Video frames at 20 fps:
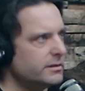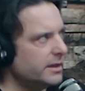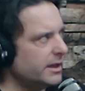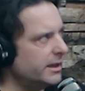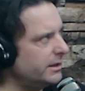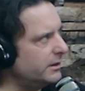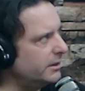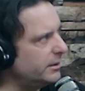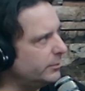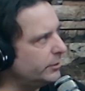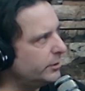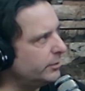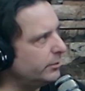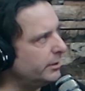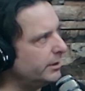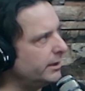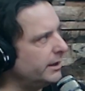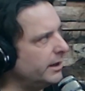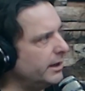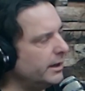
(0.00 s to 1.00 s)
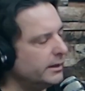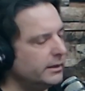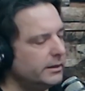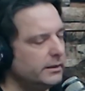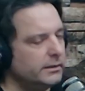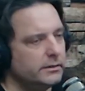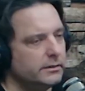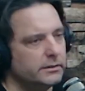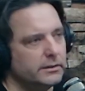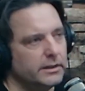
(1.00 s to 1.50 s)
that signed up to play
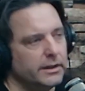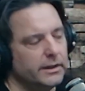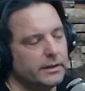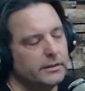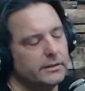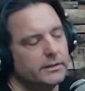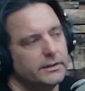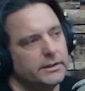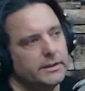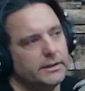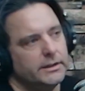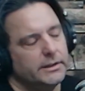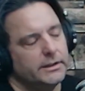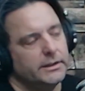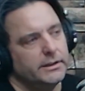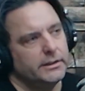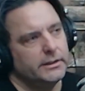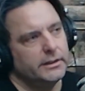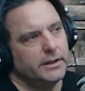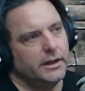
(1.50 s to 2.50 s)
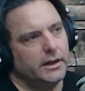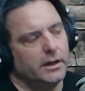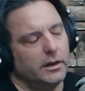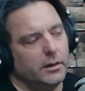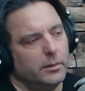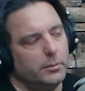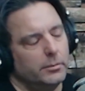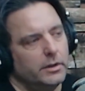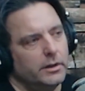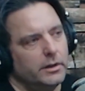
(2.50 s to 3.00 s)
hockey, okay,
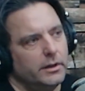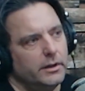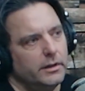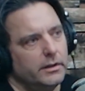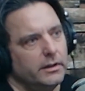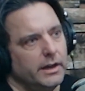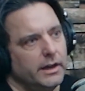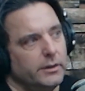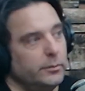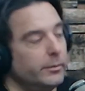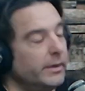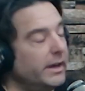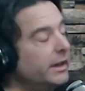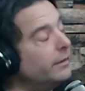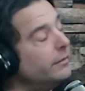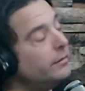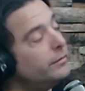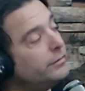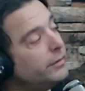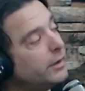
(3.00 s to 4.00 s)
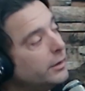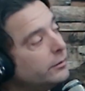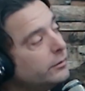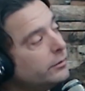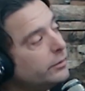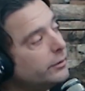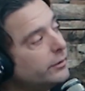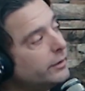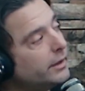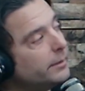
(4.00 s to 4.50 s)
um, and you made it
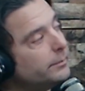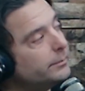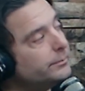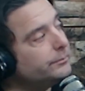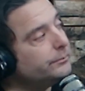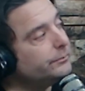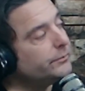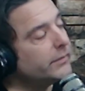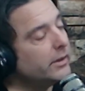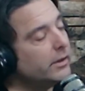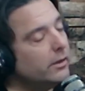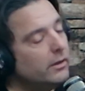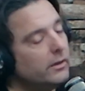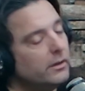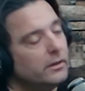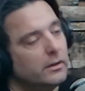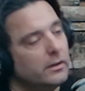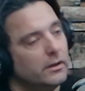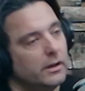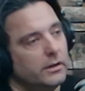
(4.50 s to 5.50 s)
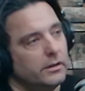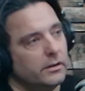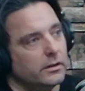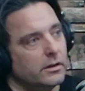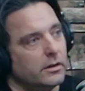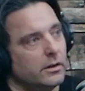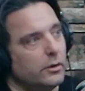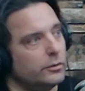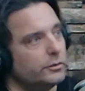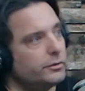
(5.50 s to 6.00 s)
fun for them and
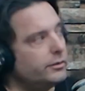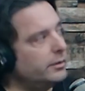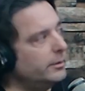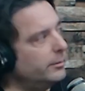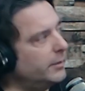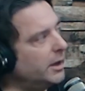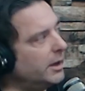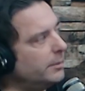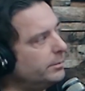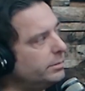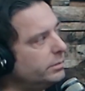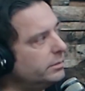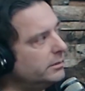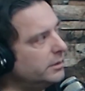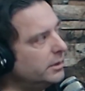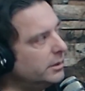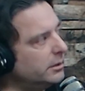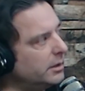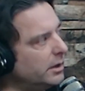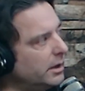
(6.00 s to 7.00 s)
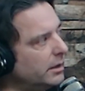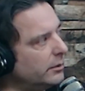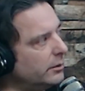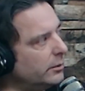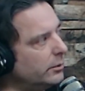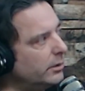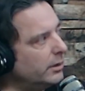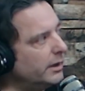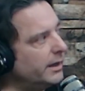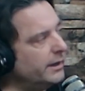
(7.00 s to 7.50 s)
you coached them up
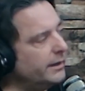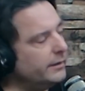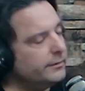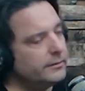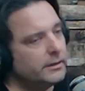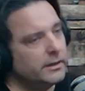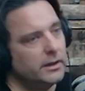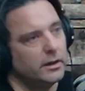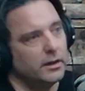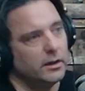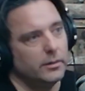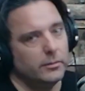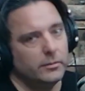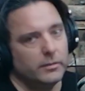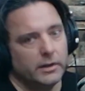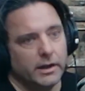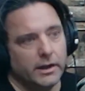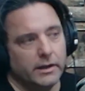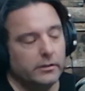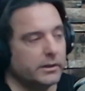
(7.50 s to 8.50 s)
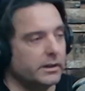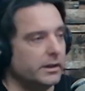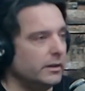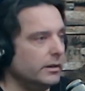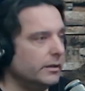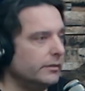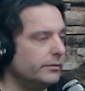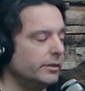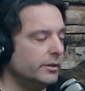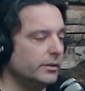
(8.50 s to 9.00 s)
along the way, um, I don't
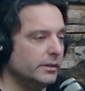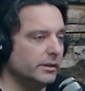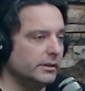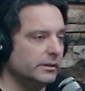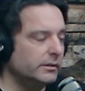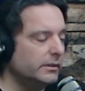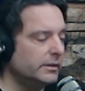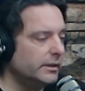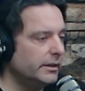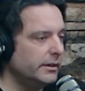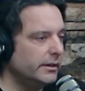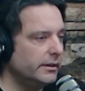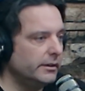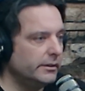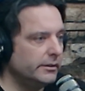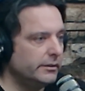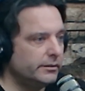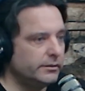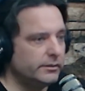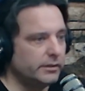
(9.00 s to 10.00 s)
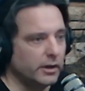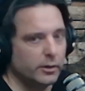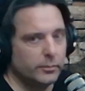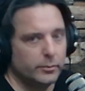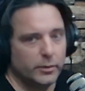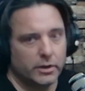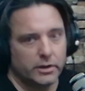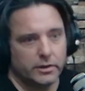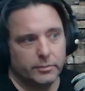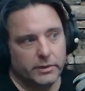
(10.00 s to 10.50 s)
care if you're in
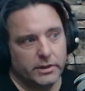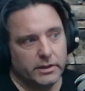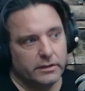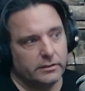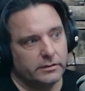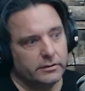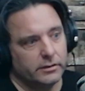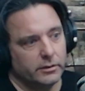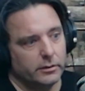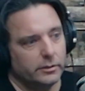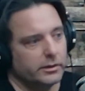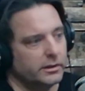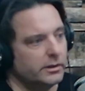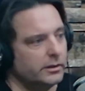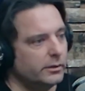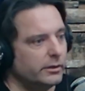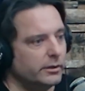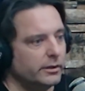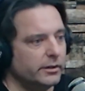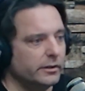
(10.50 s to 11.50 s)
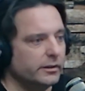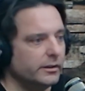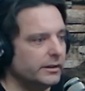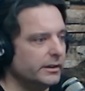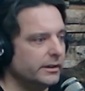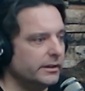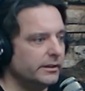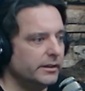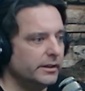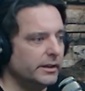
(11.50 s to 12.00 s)
Starbuck, Minnesota, or
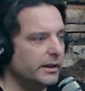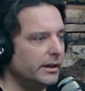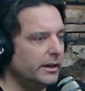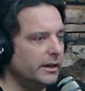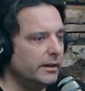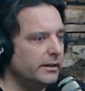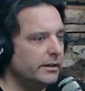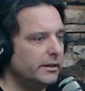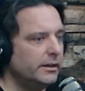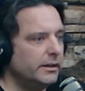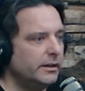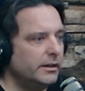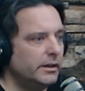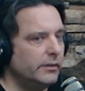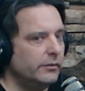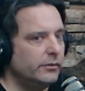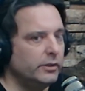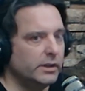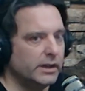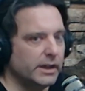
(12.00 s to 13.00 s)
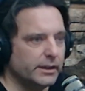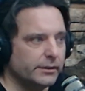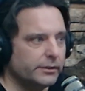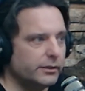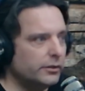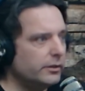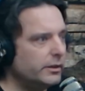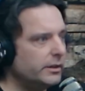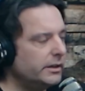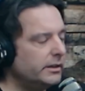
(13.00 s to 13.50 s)
you're in, uh, if you got
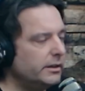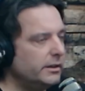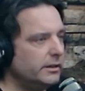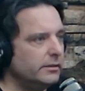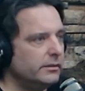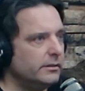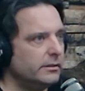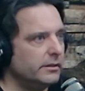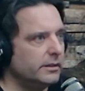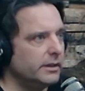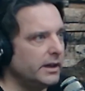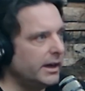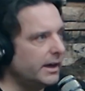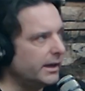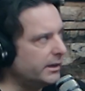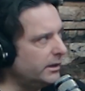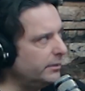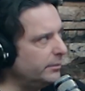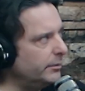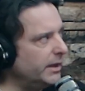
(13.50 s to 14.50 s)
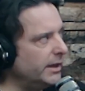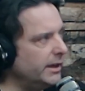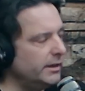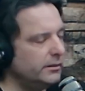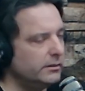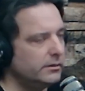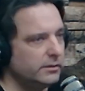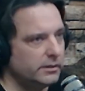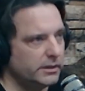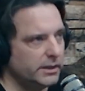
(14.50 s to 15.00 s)
30 kids in hockey
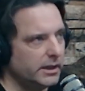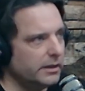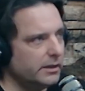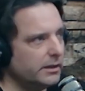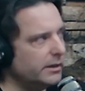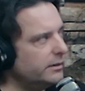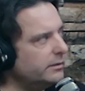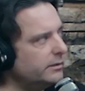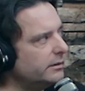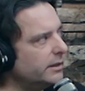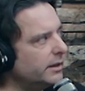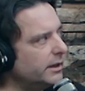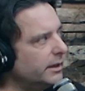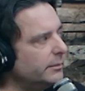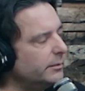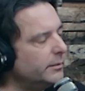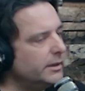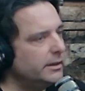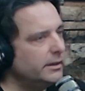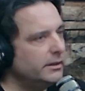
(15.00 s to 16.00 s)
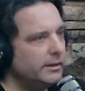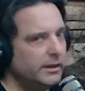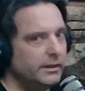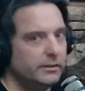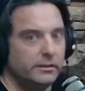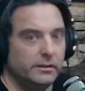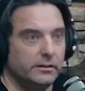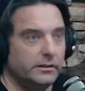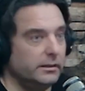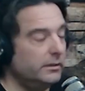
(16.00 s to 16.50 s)
minds and you got ice time
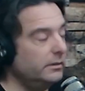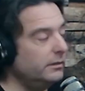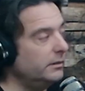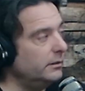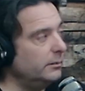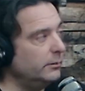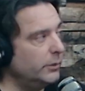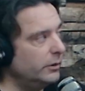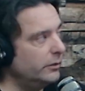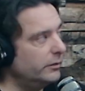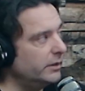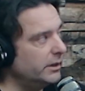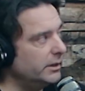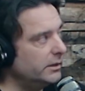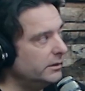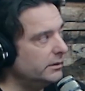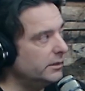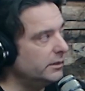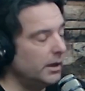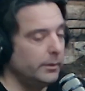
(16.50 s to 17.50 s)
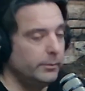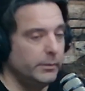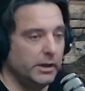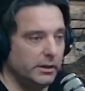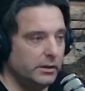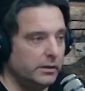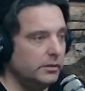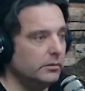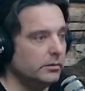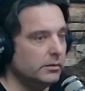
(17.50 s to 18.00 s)
it's a Disney movie. I
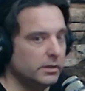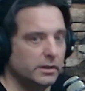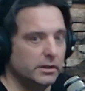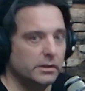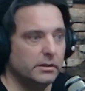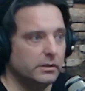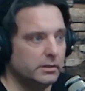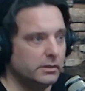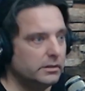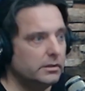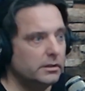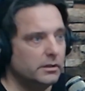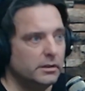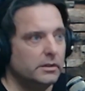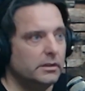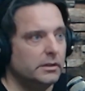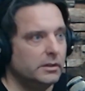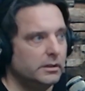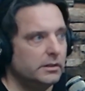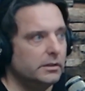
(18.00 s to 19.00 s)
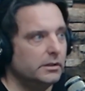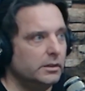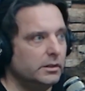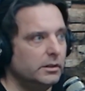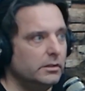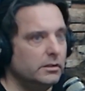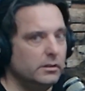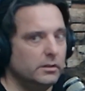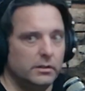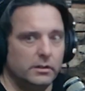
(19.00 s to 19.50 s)
mean, you can. Well,
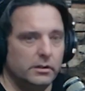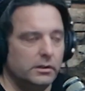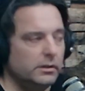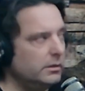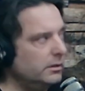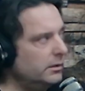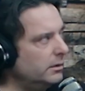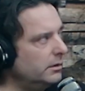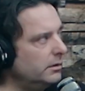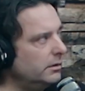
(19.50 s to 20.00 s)
we we would